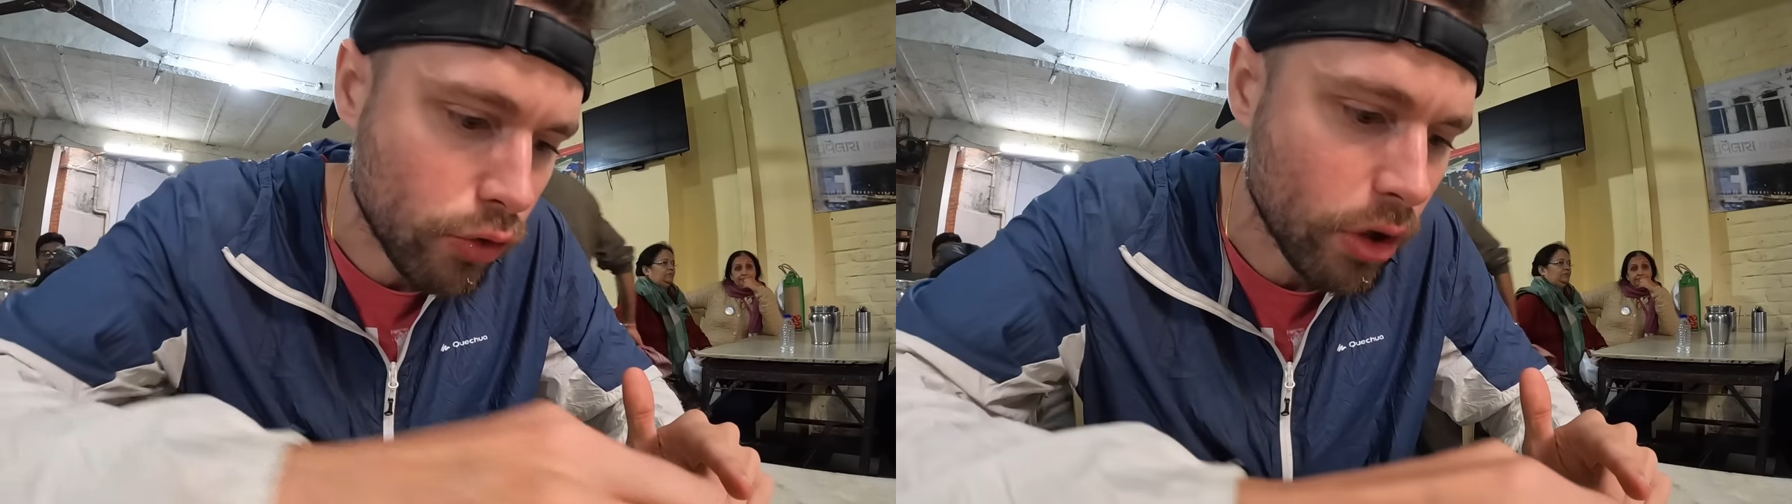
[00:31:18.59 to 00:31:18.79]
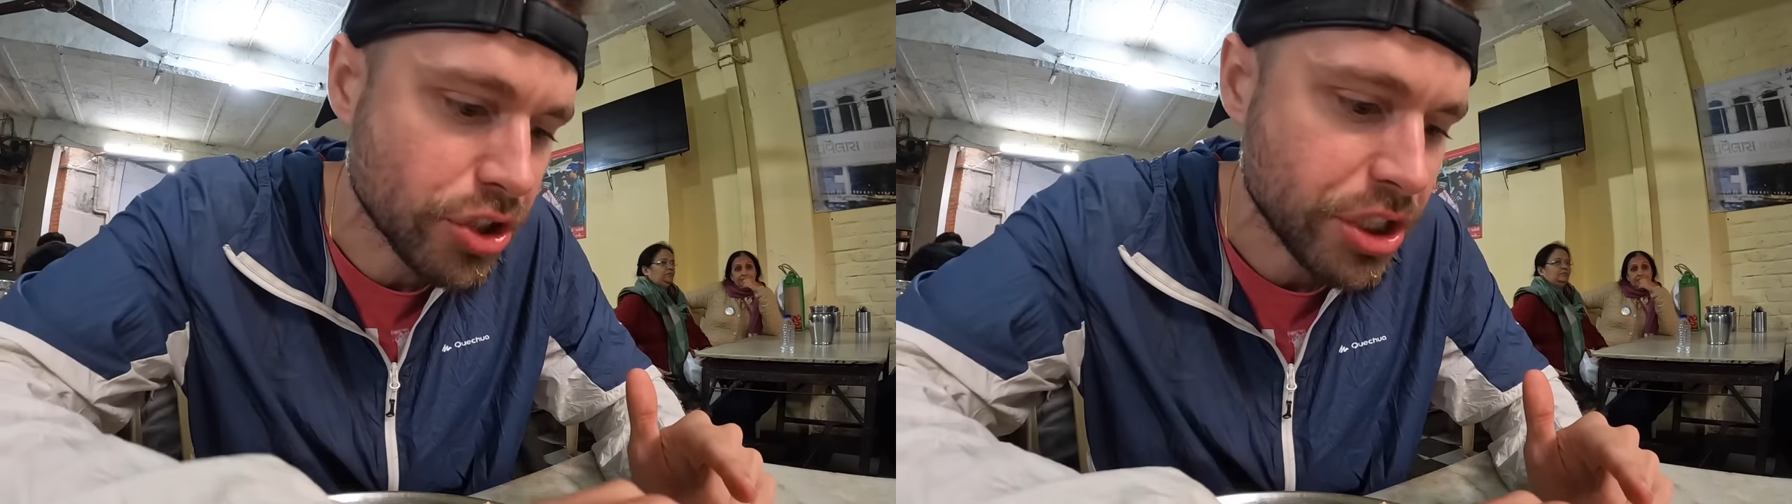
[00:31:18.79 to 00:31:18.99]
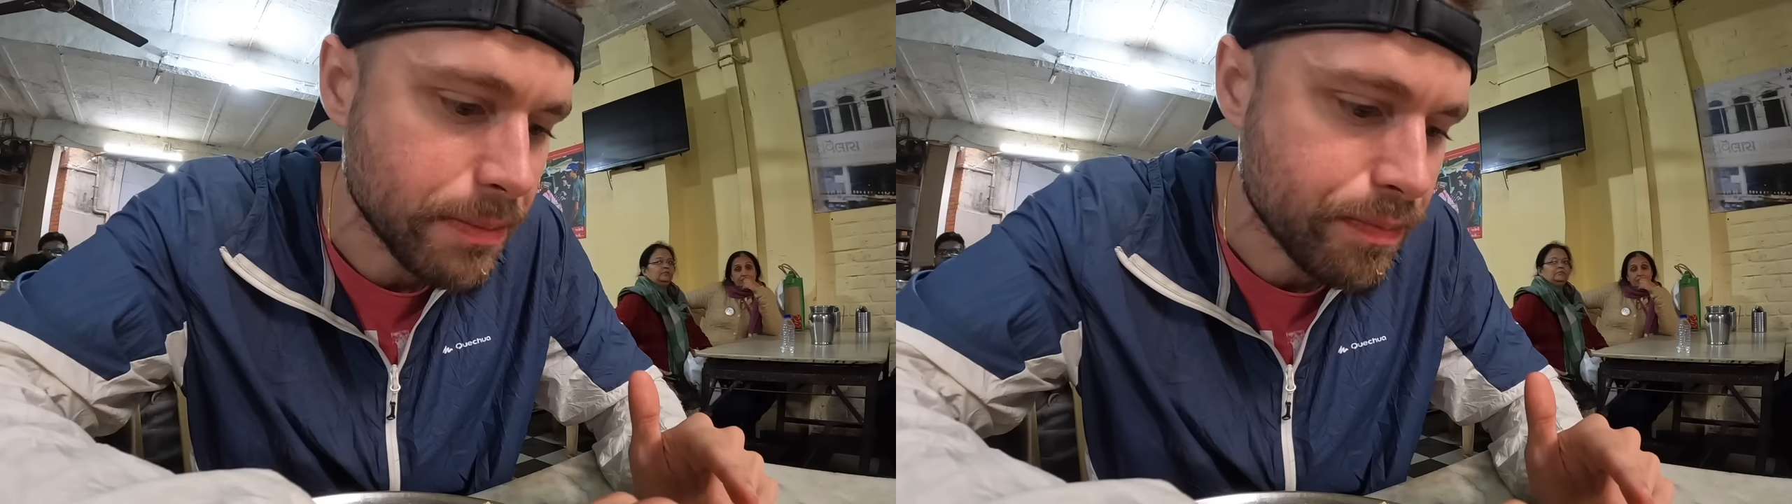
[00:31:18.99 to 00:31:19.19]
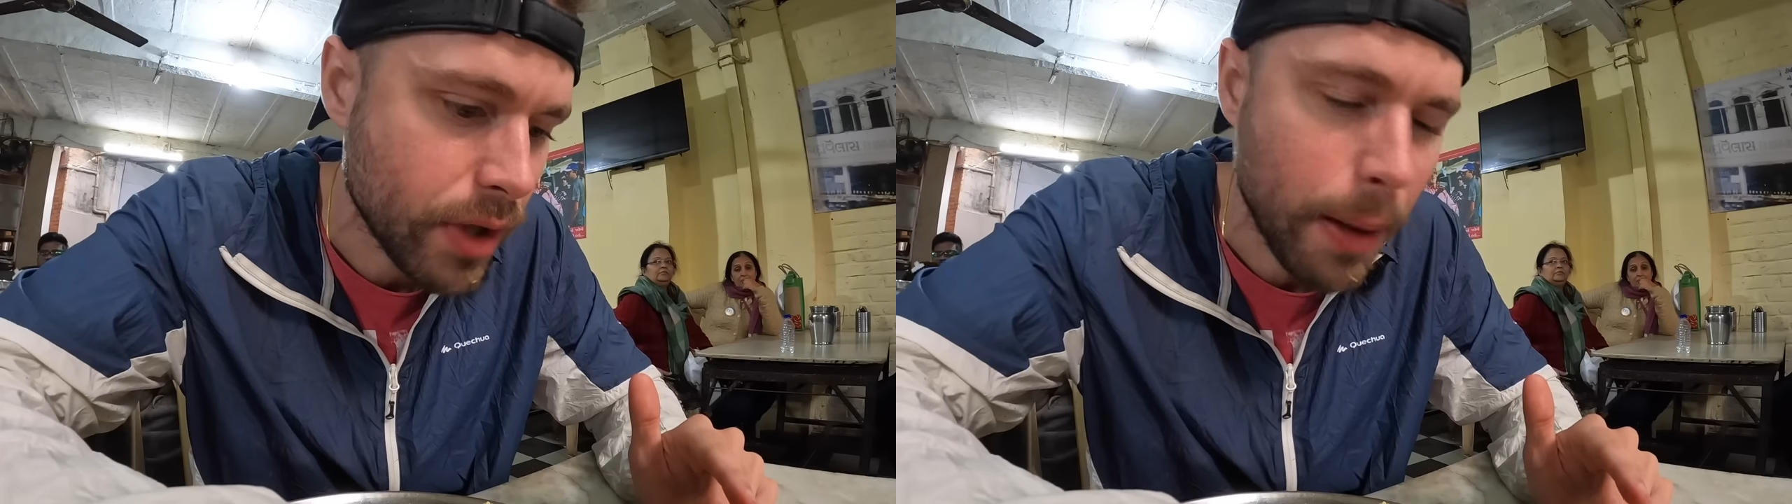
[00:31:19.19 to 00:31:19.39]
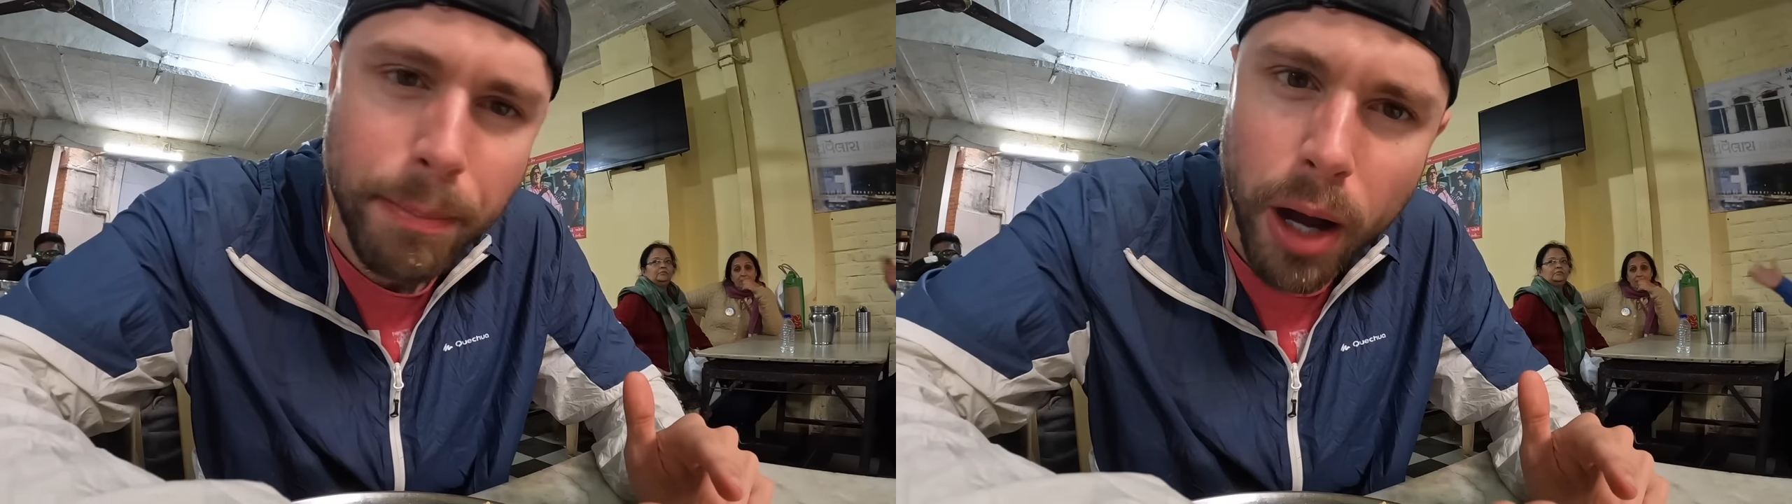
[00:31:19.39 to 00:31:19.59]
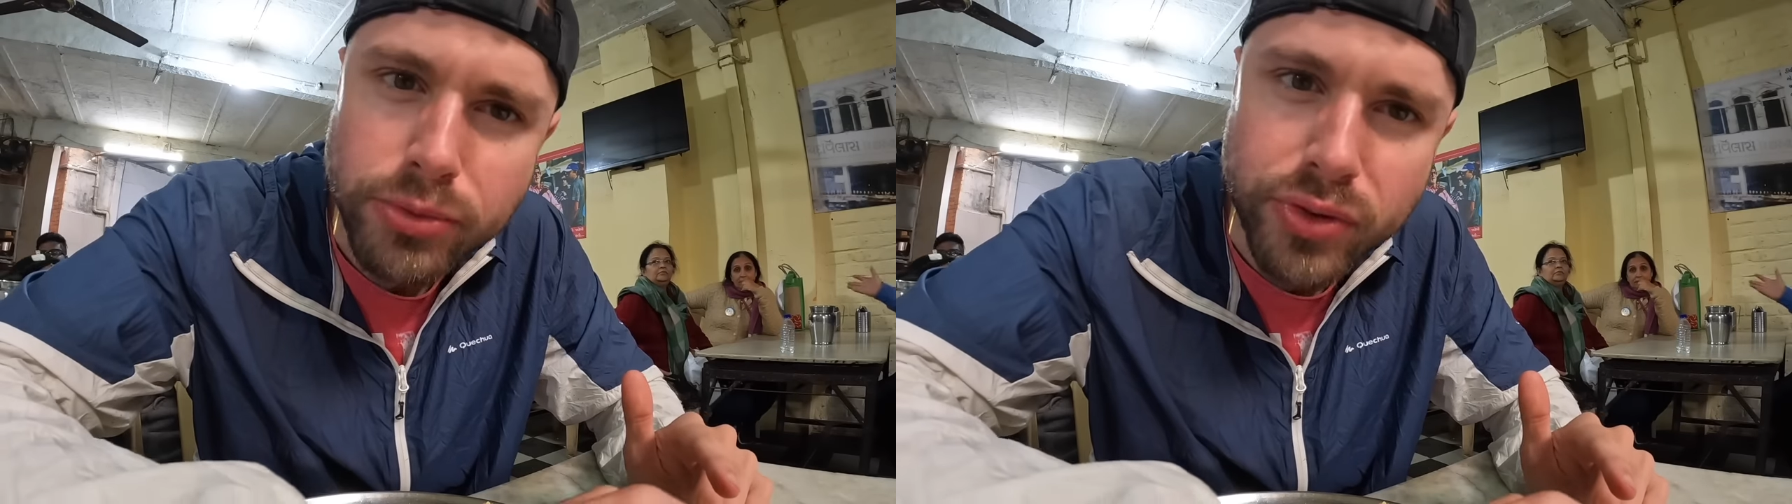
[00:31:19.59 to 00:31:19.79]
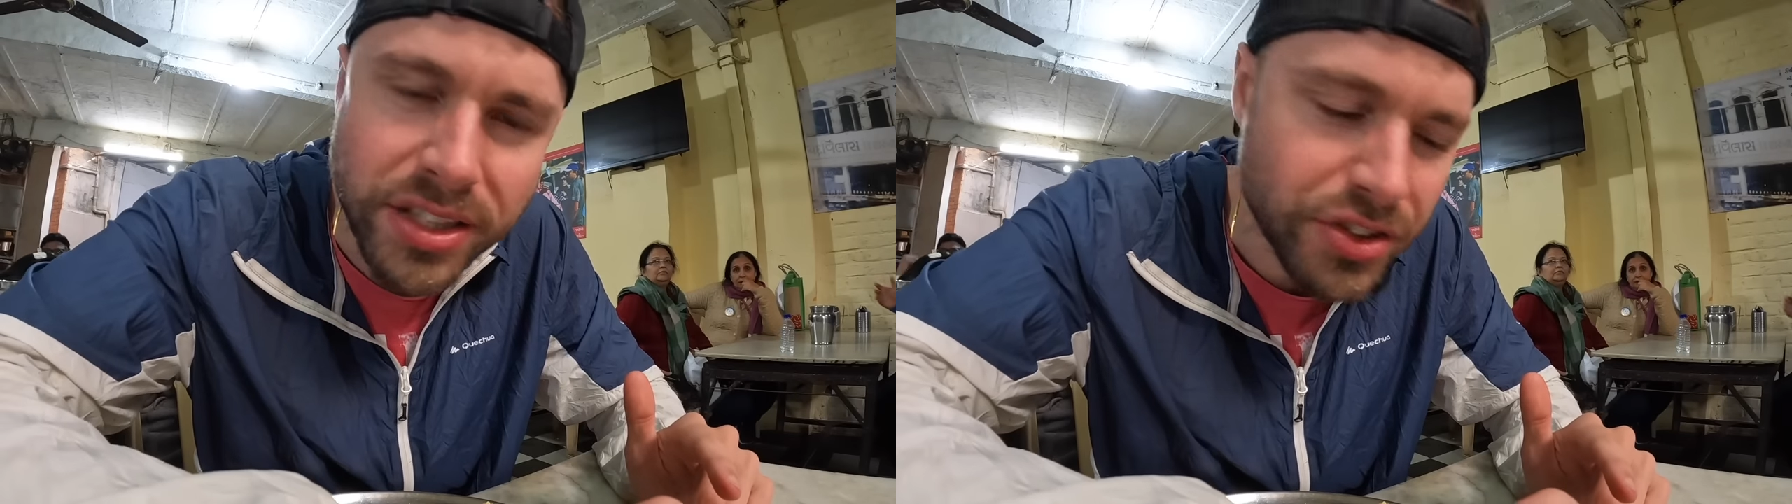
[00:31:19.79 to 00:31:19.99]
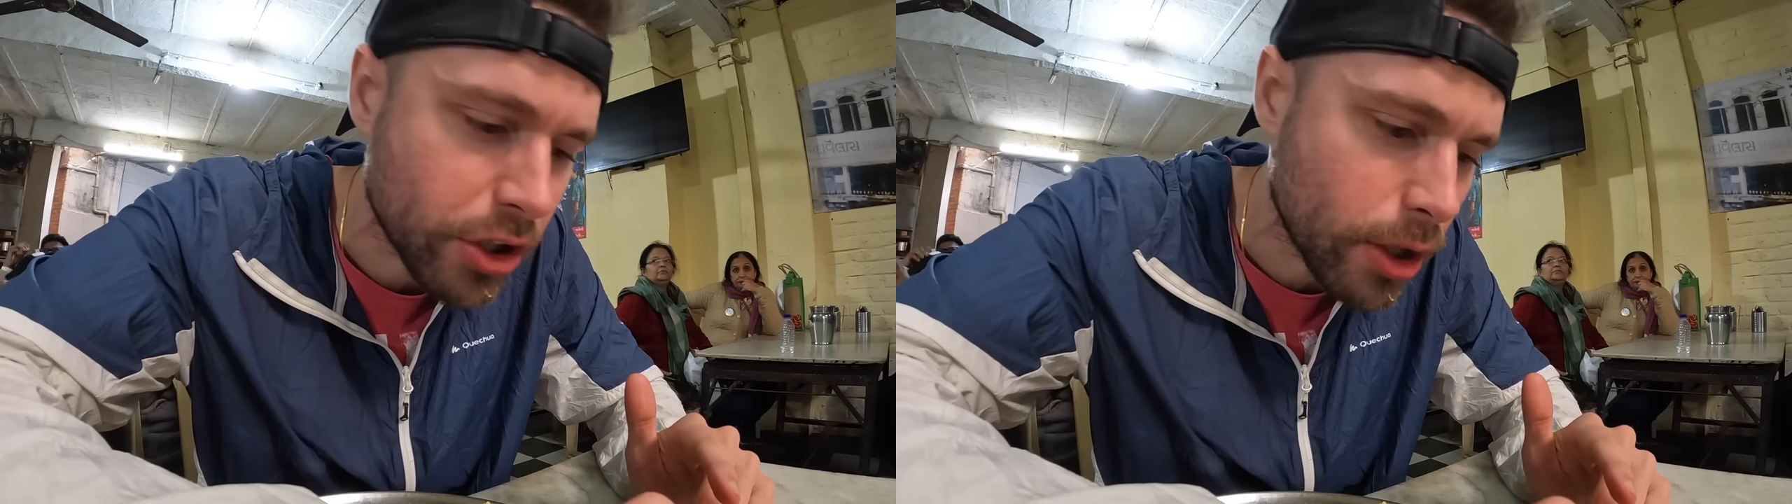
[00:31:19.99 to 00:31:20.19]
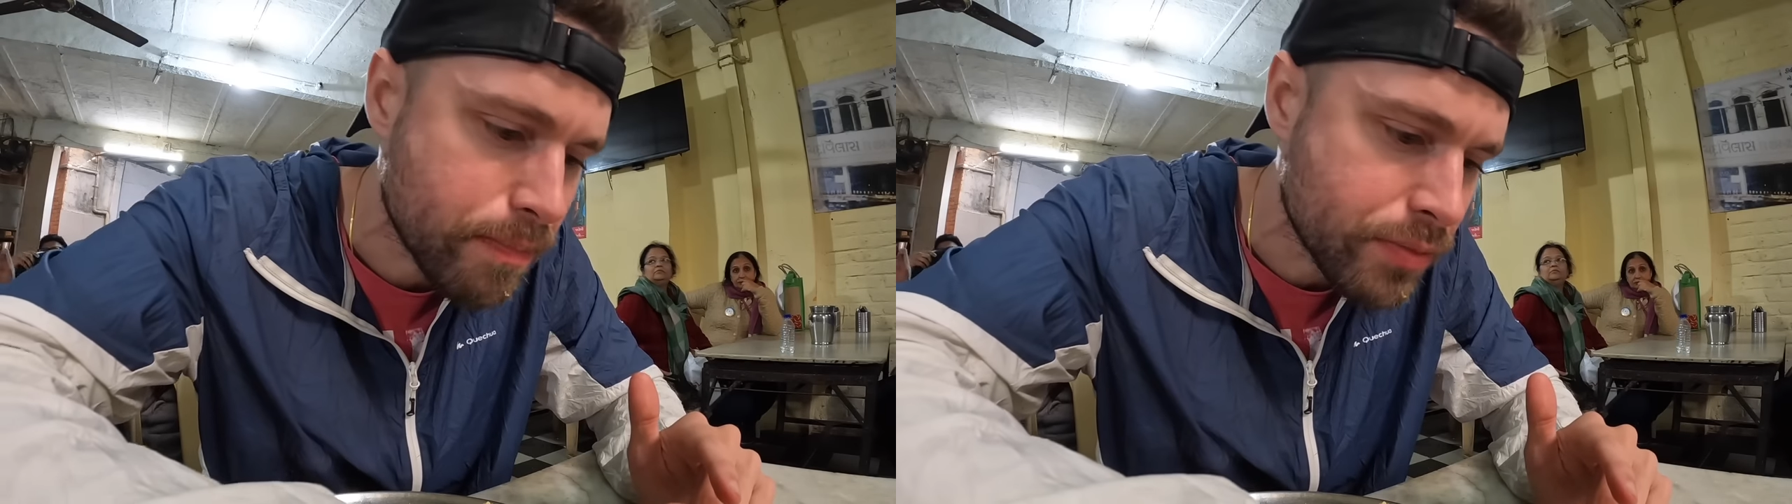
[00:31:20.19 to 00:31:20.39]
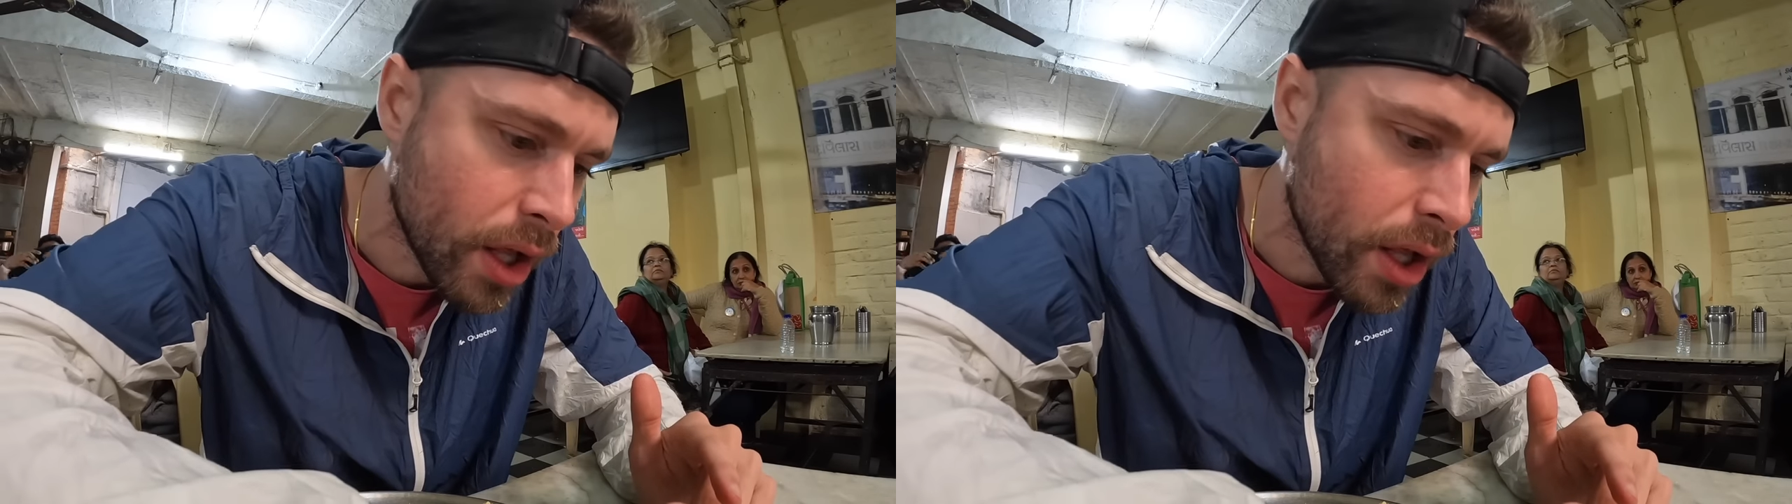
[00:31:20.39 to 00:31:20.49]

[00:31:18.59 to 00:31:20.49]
Crunchy, pops that syrup.